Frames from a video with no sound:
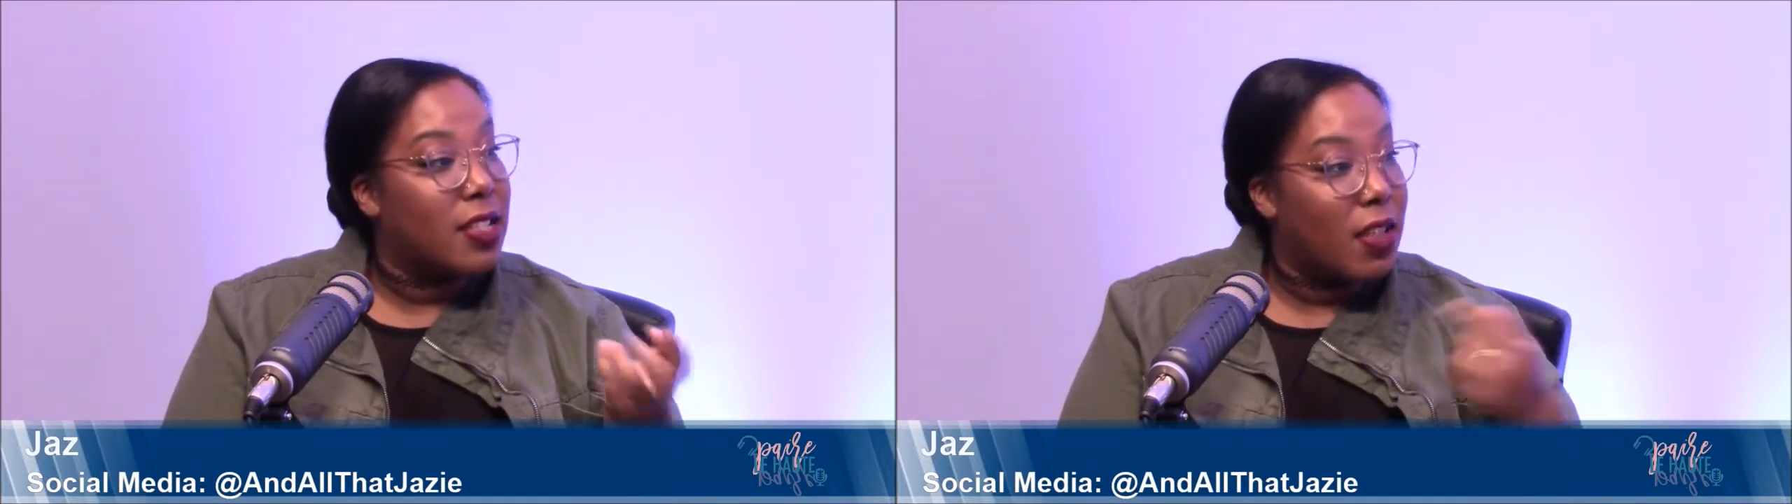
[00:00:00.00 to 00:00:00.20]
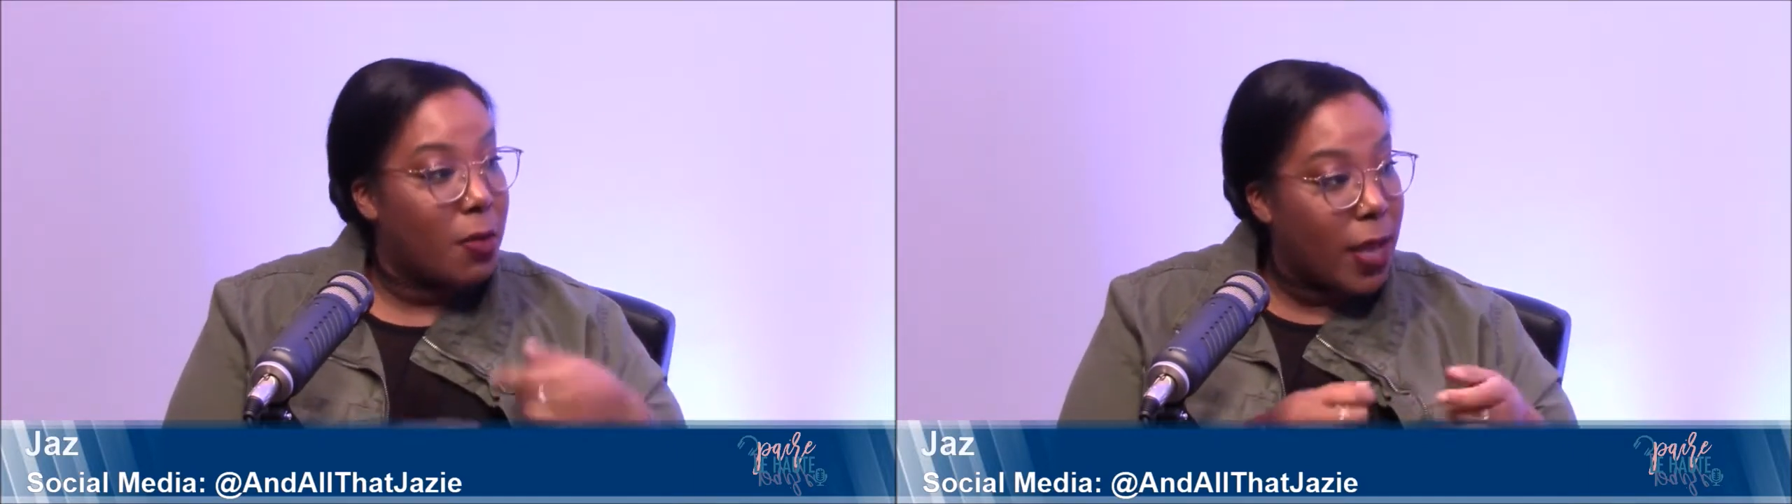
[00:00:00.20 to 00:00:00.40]

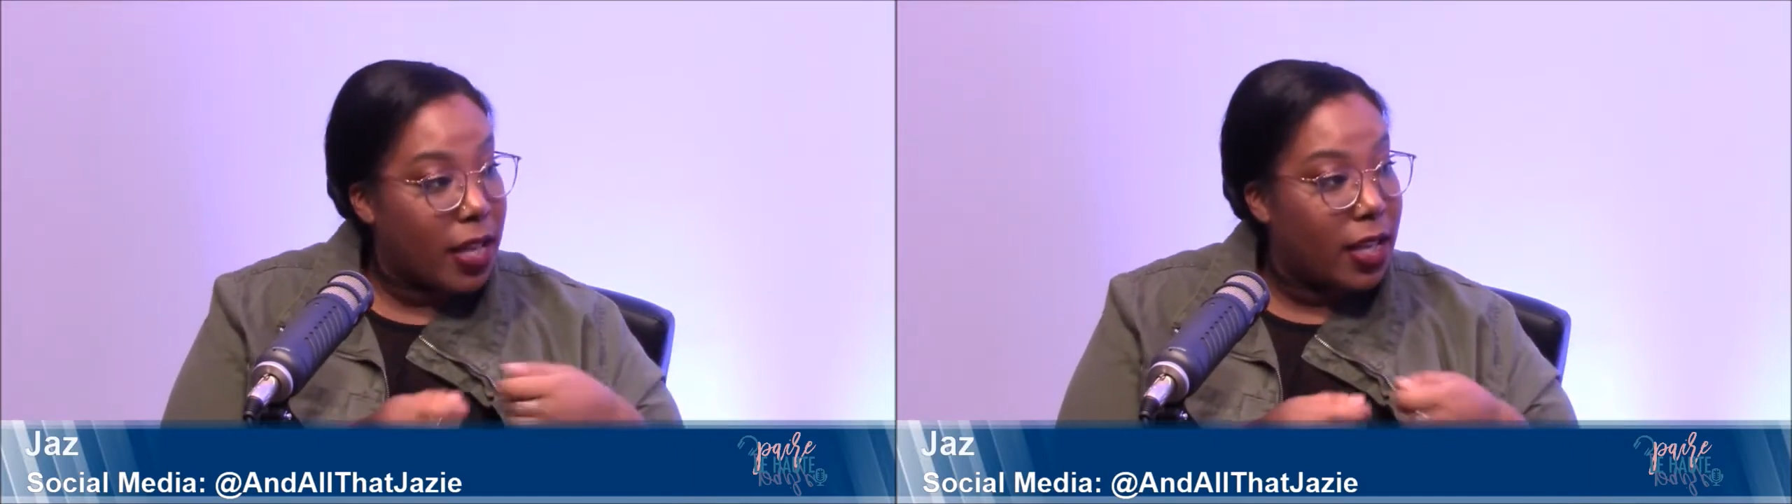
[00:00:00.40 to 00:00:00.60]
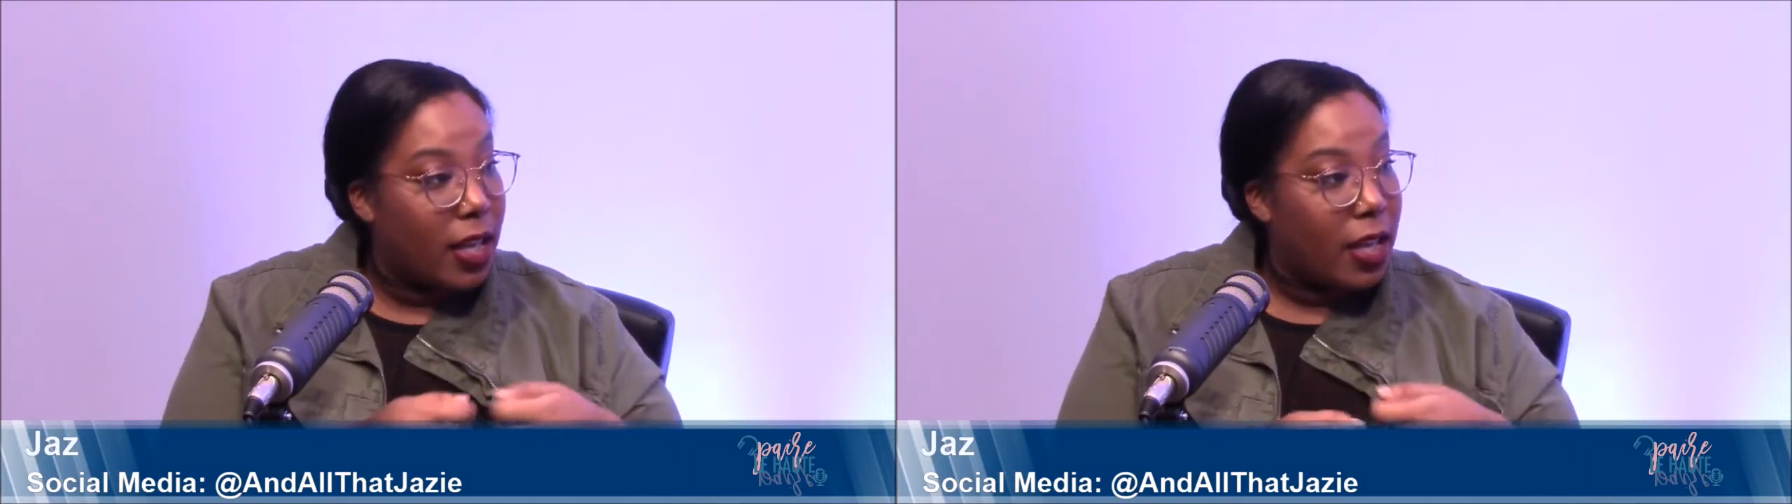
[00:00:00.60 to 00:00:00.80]
So they'll
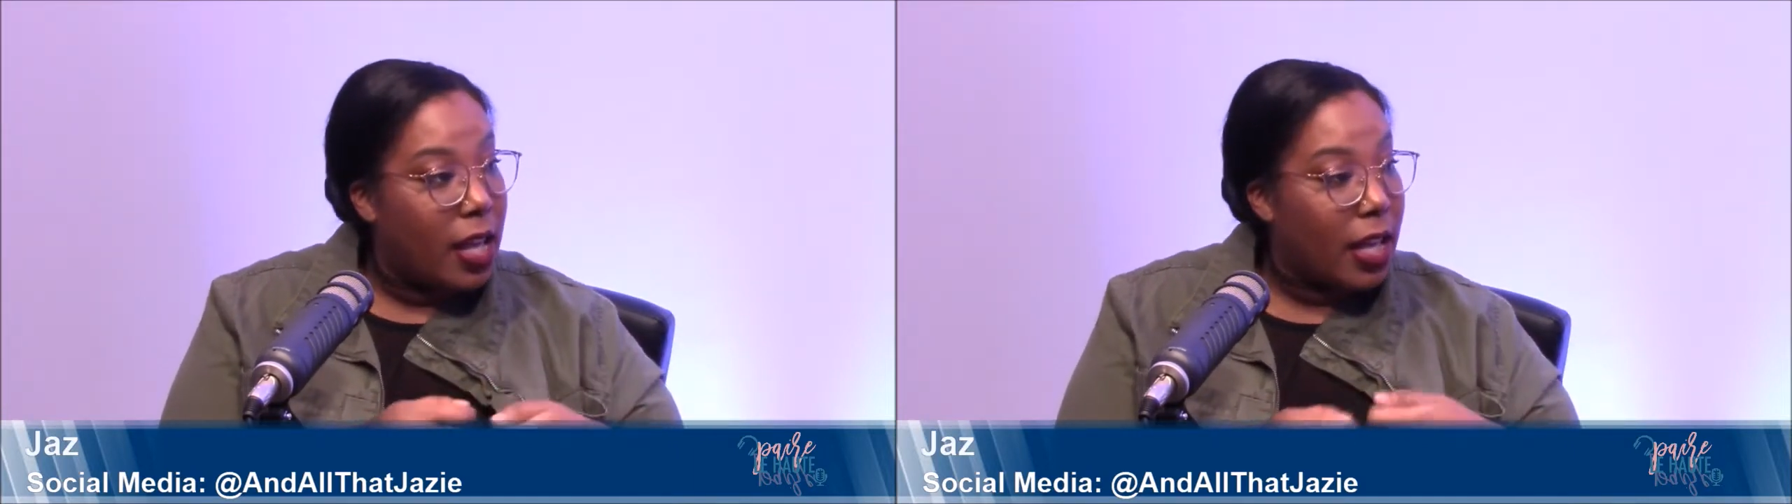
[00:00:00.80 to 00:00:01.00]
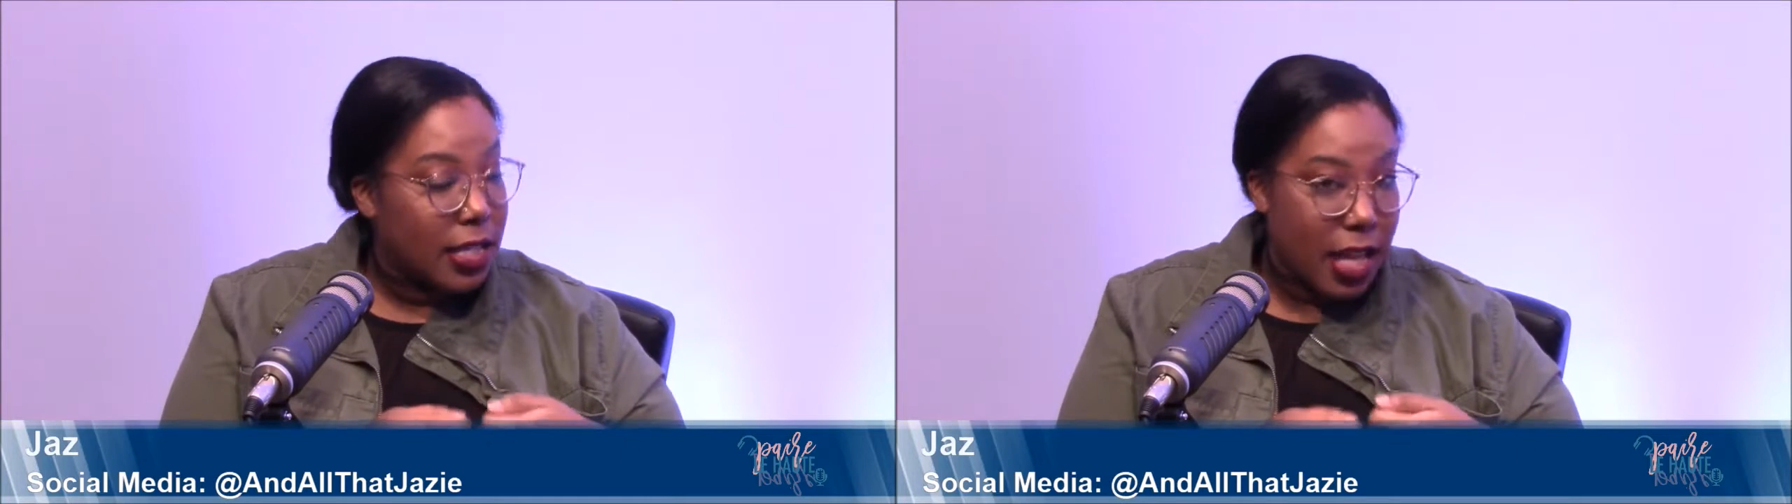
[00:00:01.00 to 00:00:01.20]
make
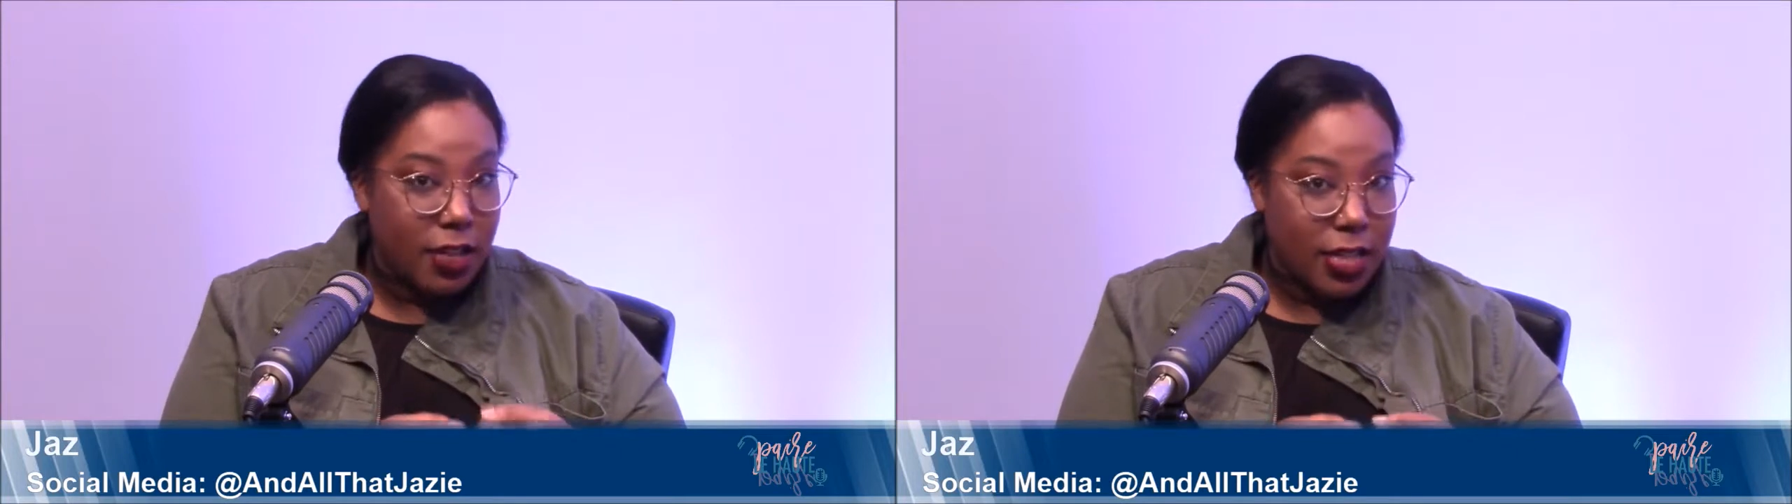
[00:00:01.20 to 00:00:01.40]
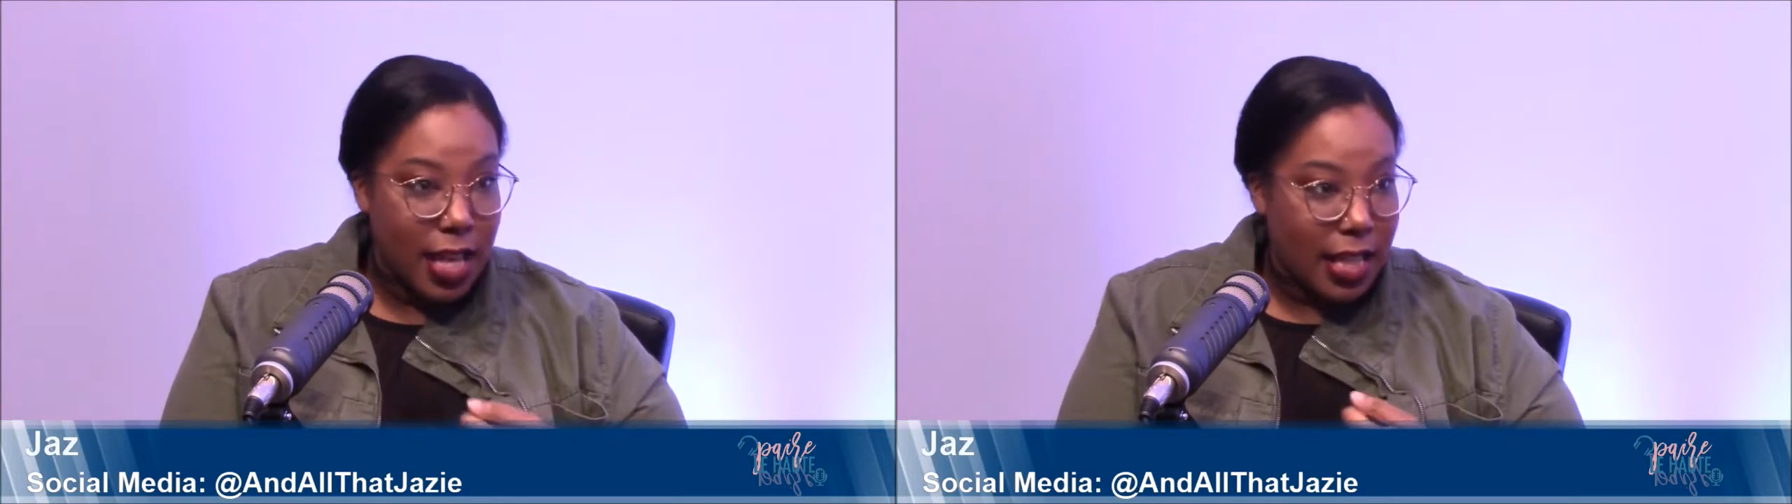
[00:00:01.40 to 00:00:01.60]
because they
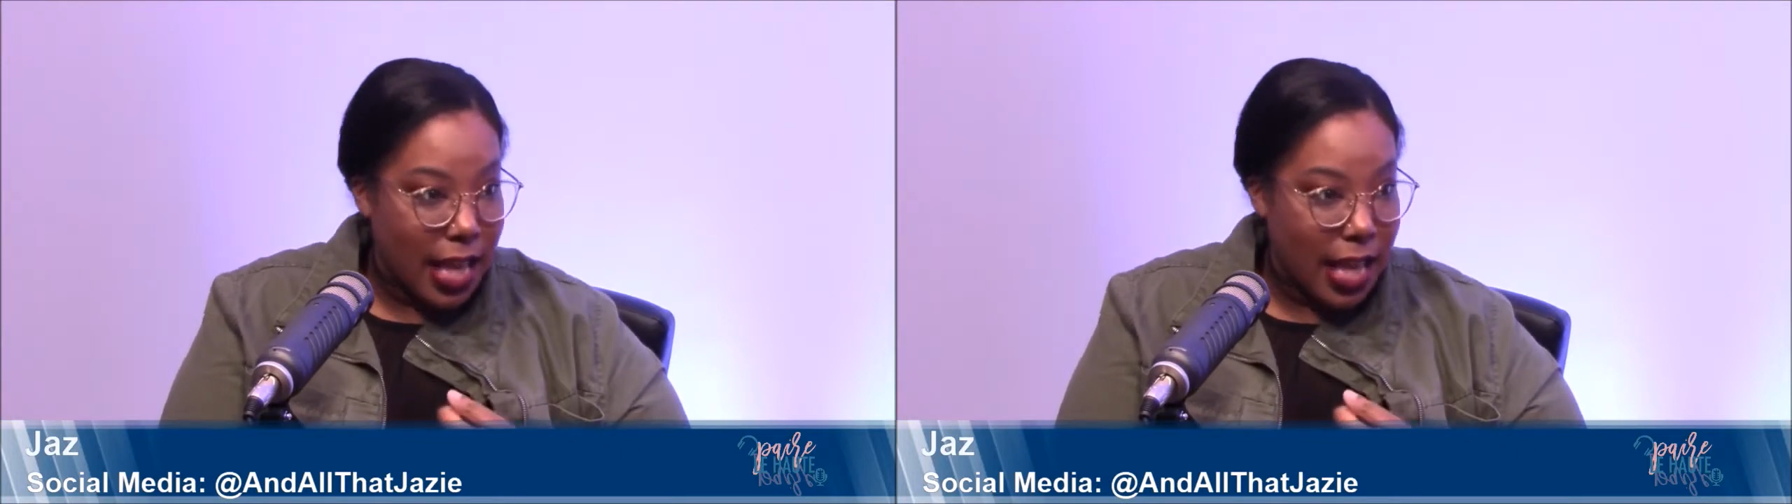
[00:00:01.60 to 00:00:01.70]
understand